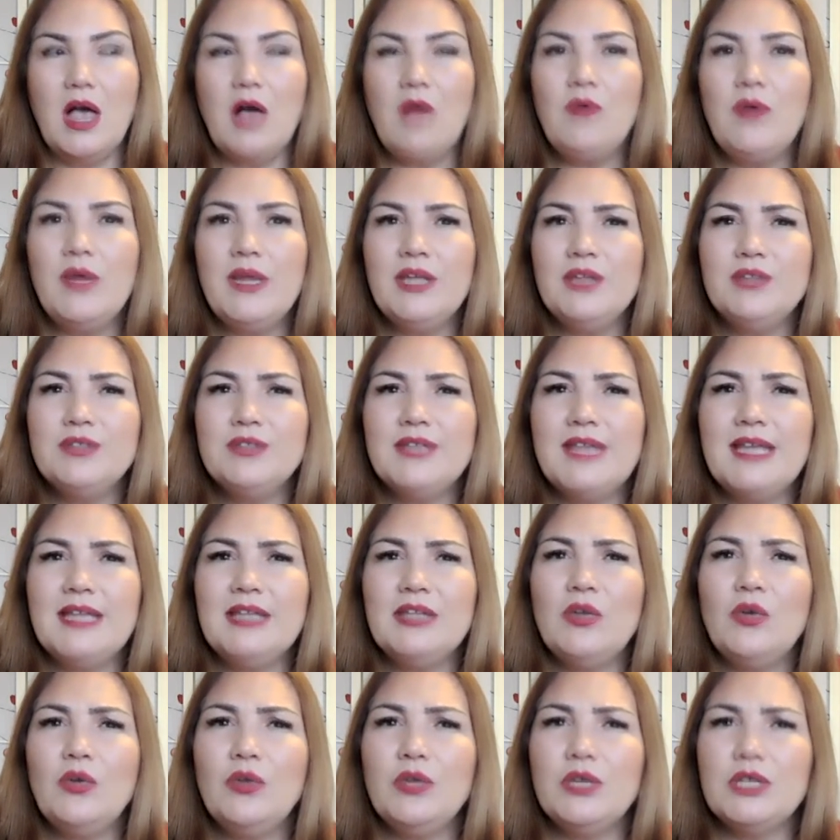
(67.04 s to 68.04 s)
I want you to
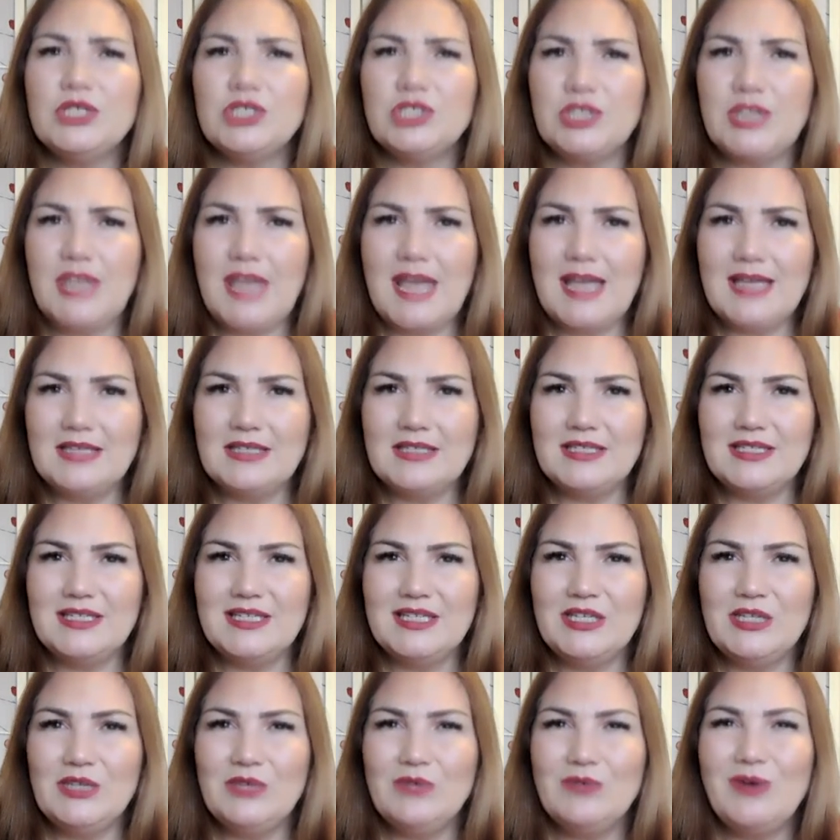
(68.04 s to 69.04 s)
acknowledge that
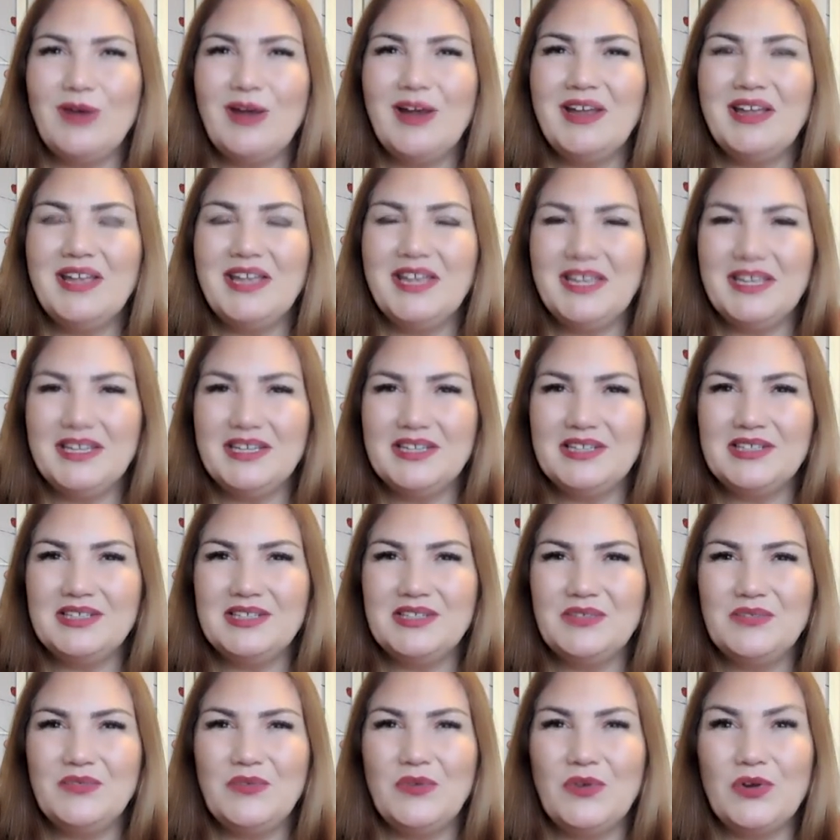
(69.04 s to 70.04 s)
you are
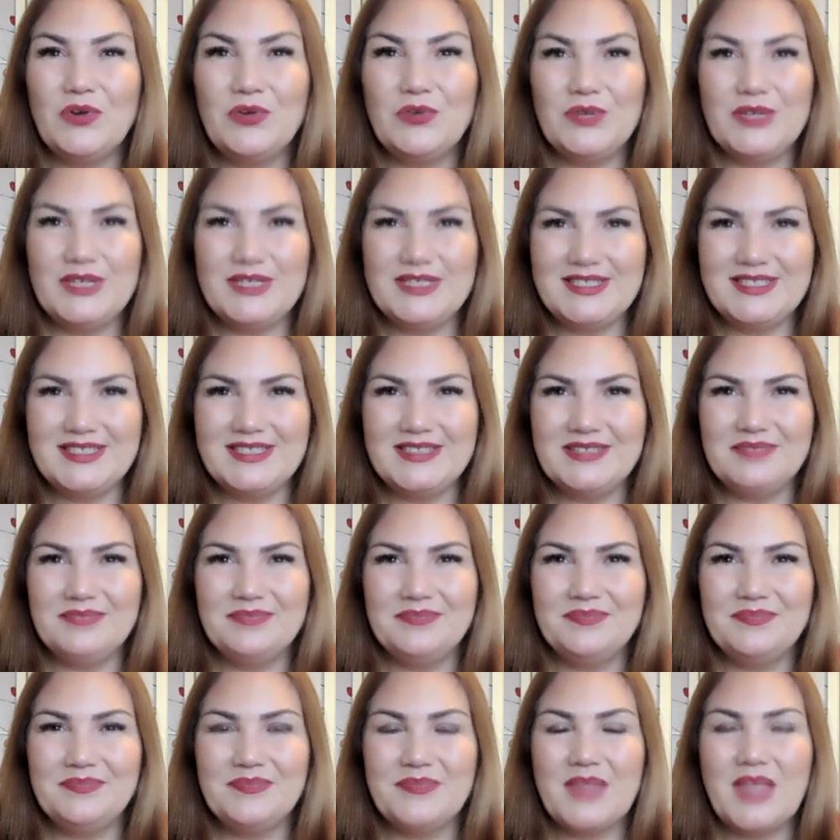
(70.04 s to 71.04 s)
here for a reason.
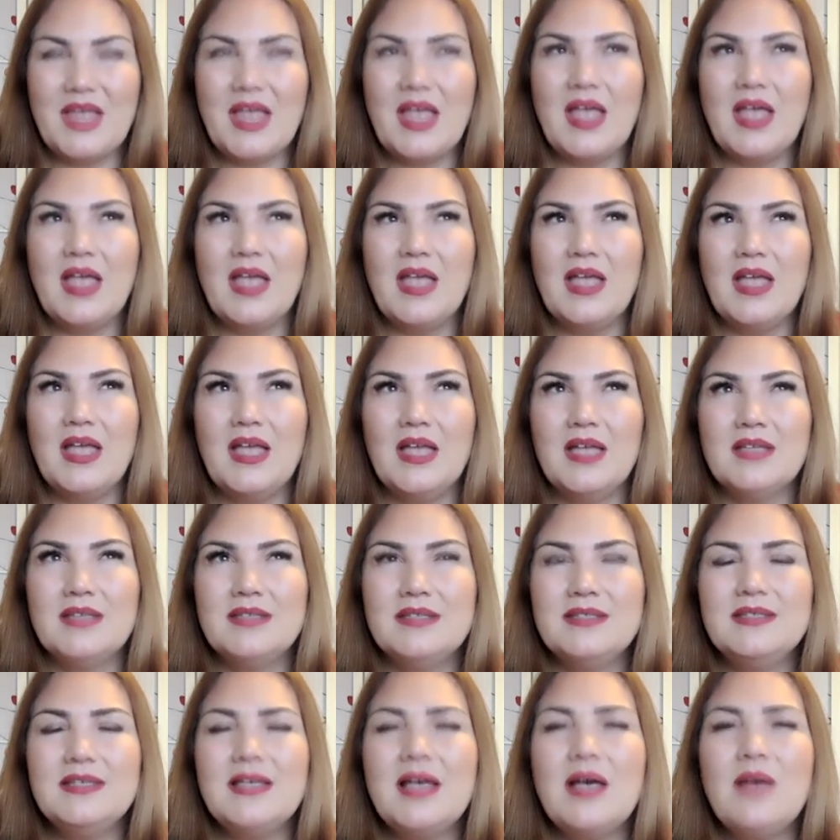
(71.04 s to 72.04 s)

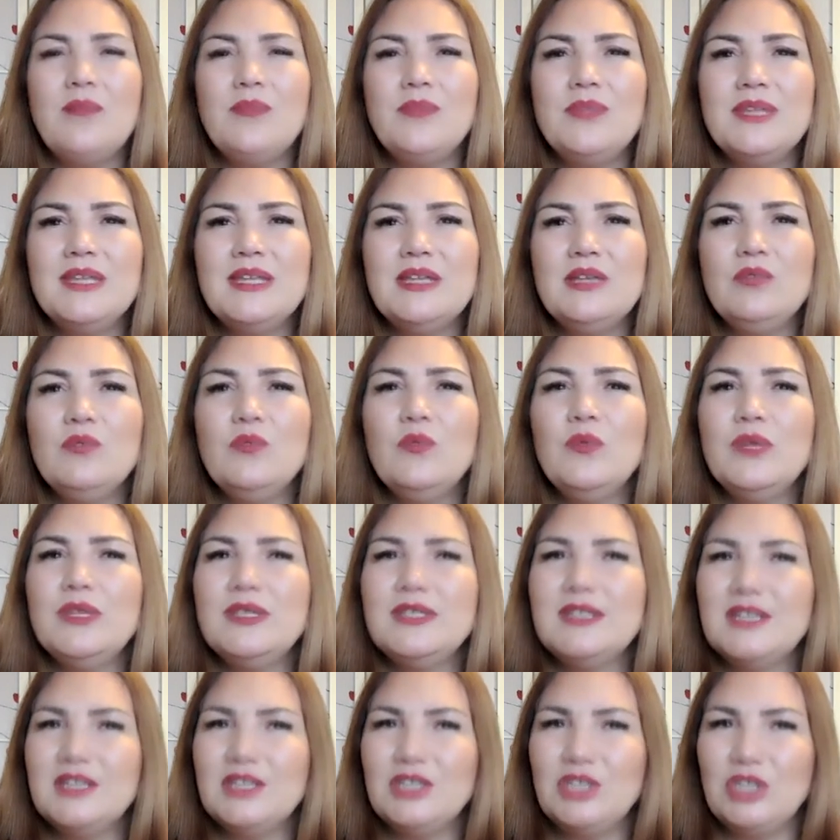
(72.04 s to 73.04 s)
Something
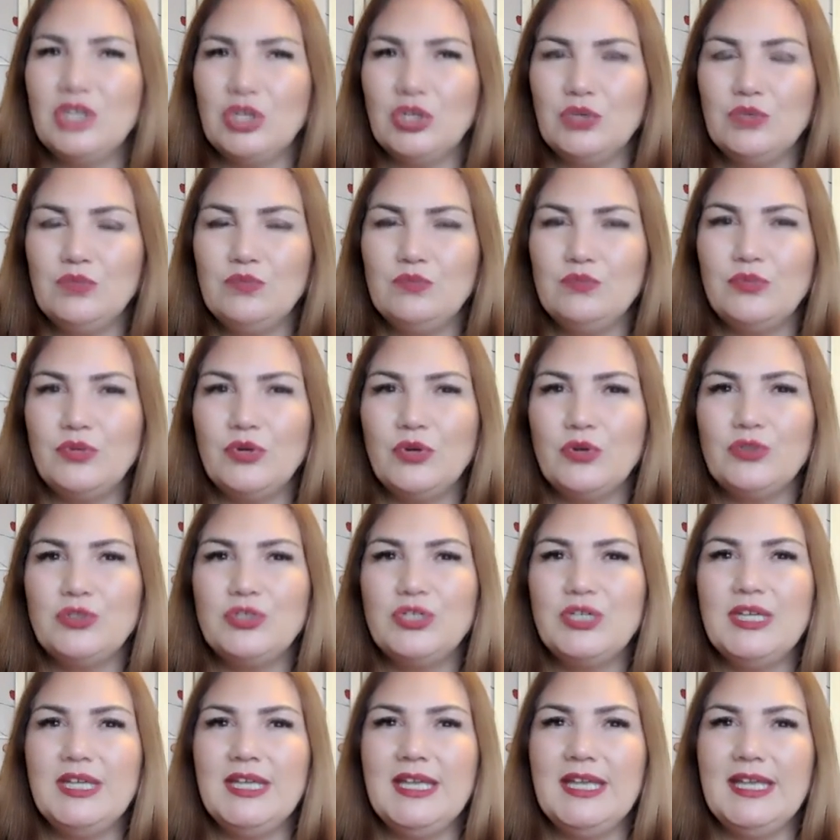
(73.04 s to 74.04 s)
within you
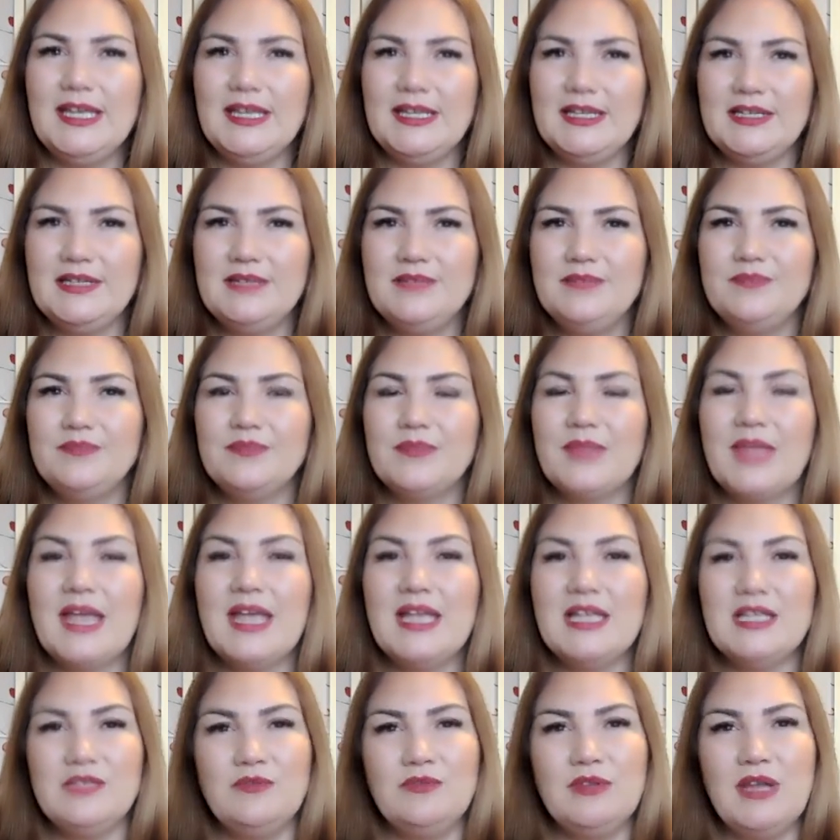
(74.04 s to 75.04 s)
brought you here
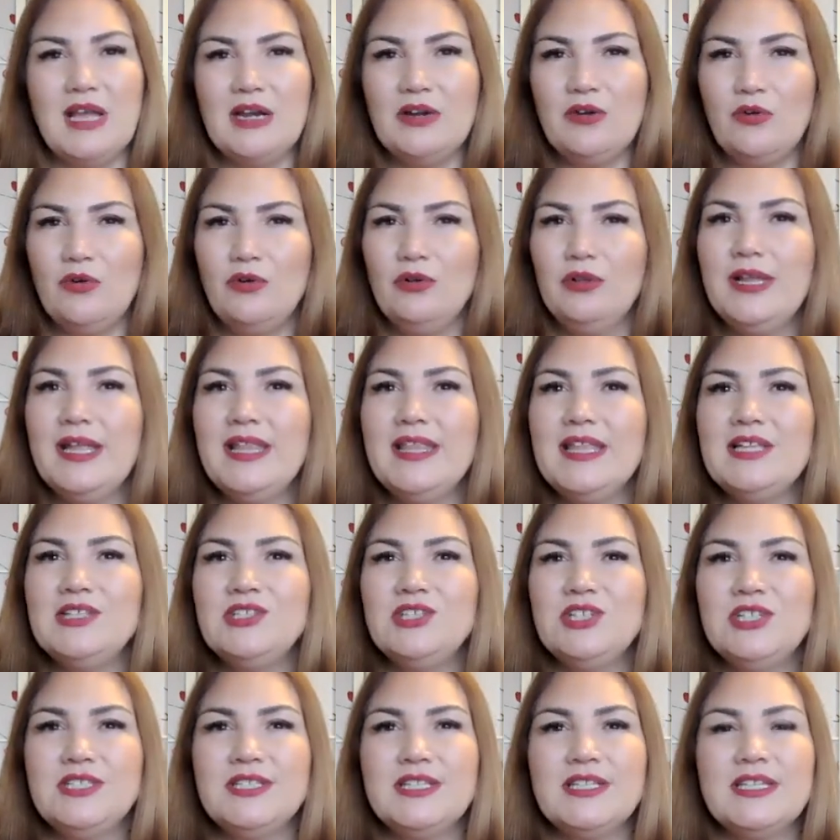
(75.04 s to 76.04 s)
as we are all
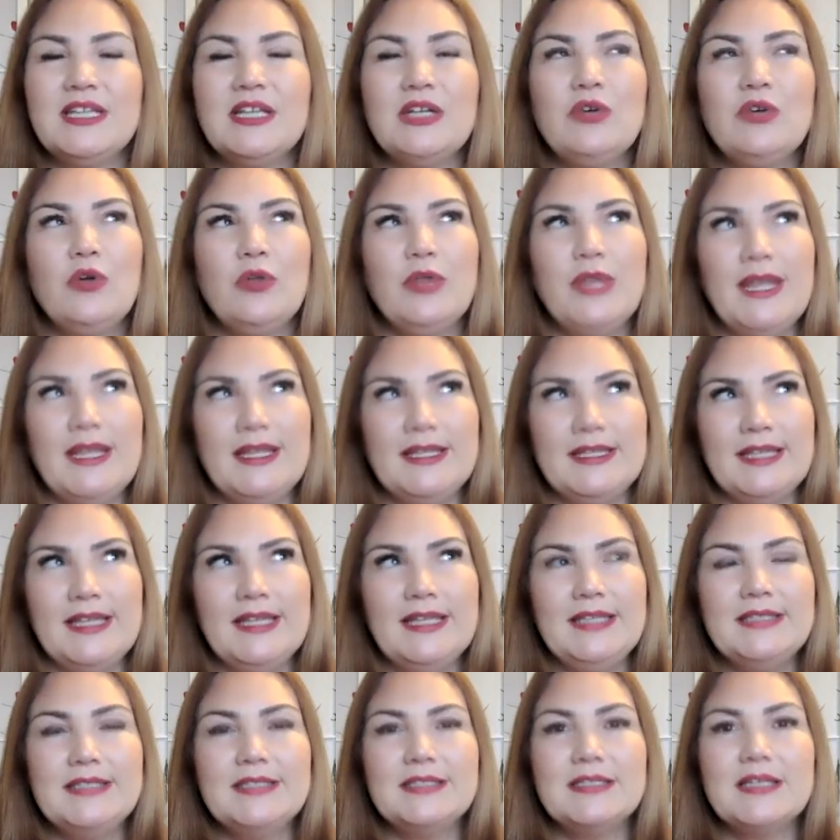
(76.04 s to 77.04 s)
energetically
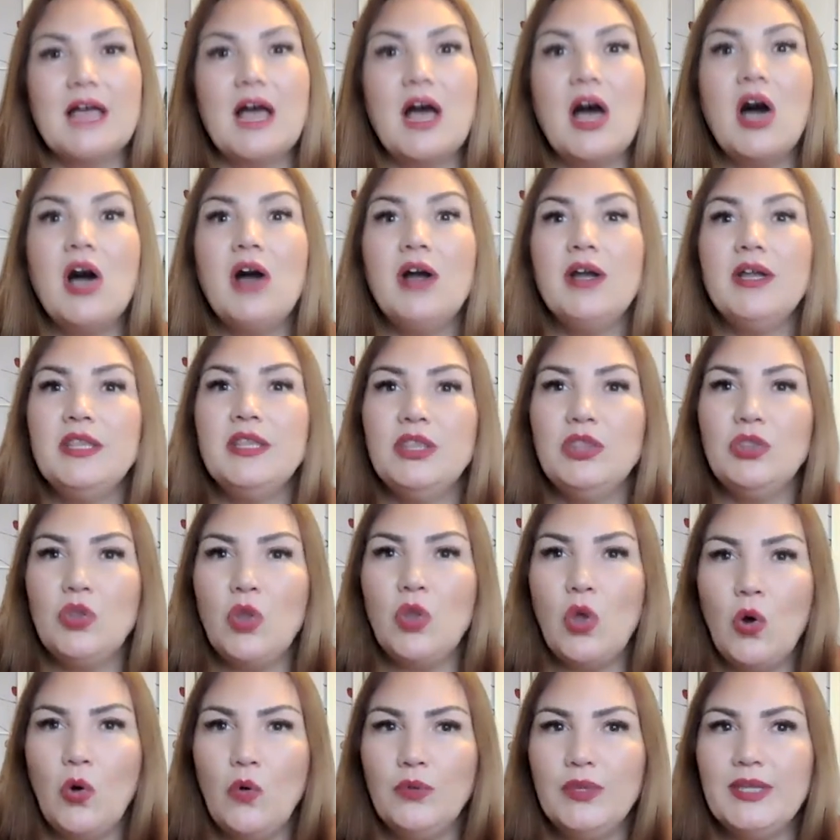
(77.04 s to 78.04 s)
connected. I
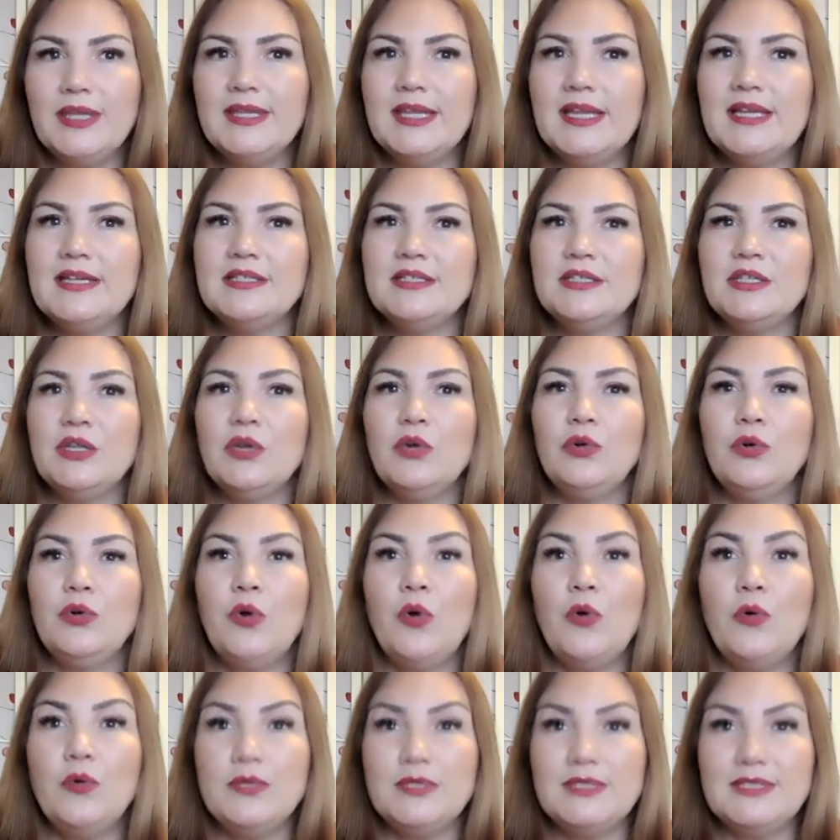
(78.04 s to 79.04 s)
know that there is no
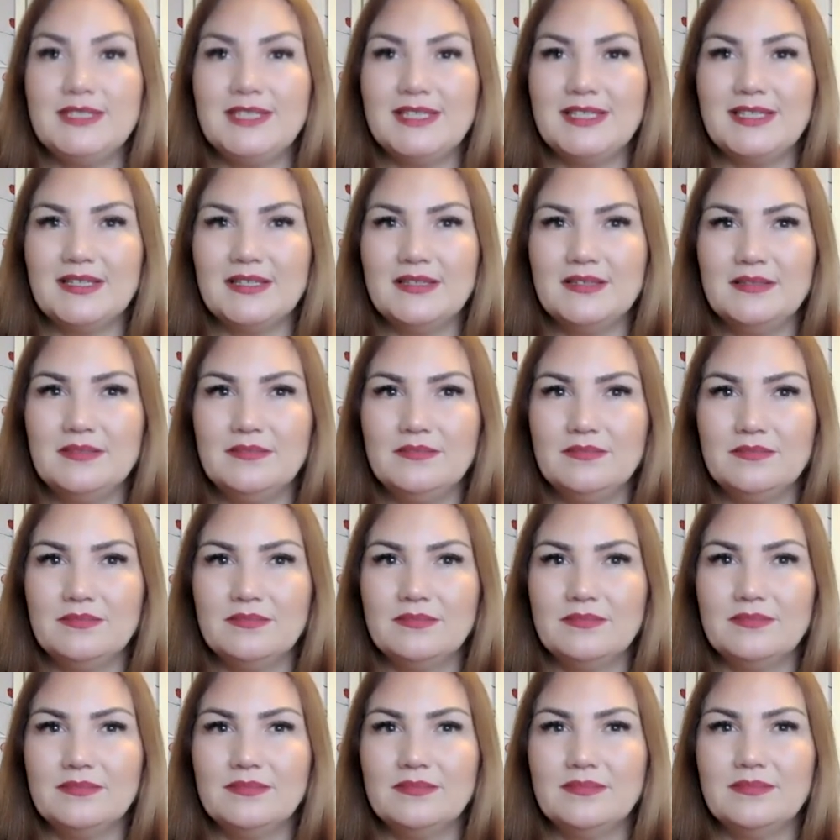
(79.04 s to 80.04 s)
coincidence
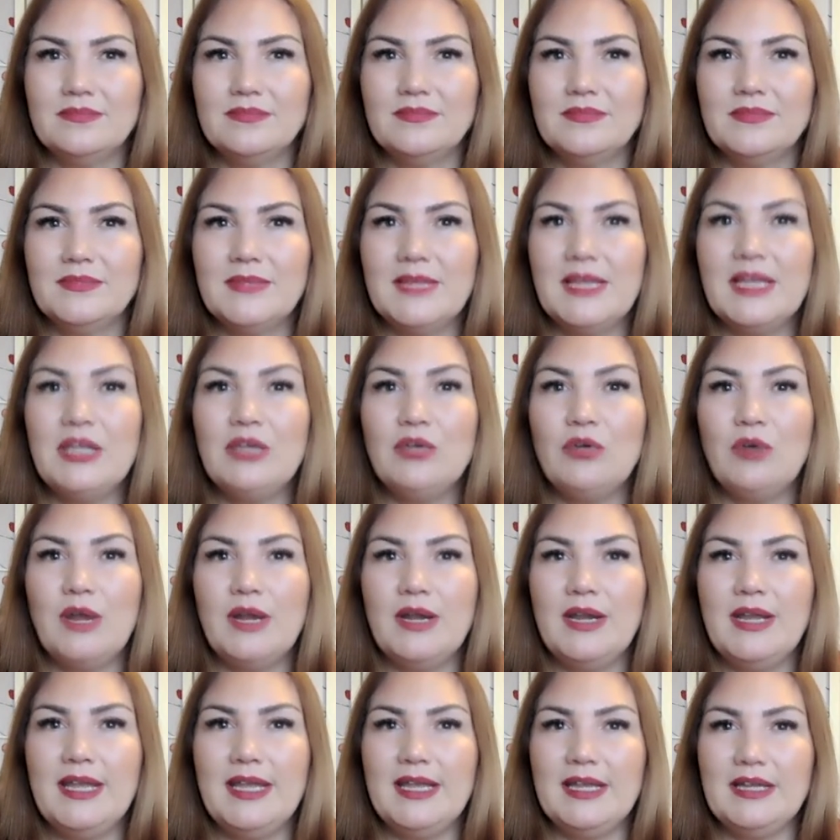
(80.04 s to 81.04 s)
that you
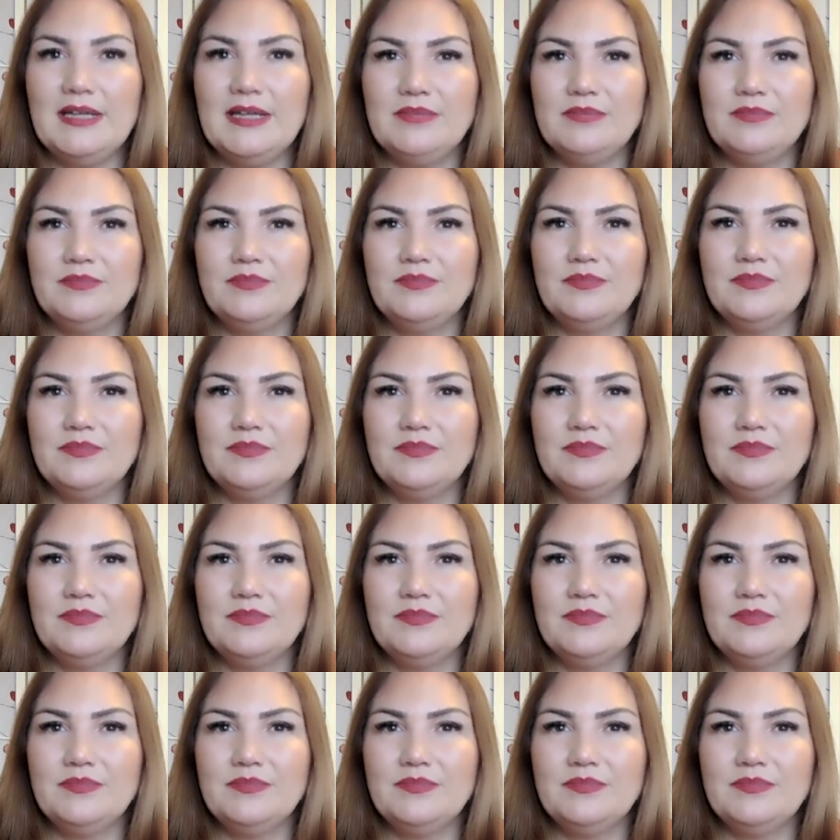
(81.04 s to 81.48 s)
are here.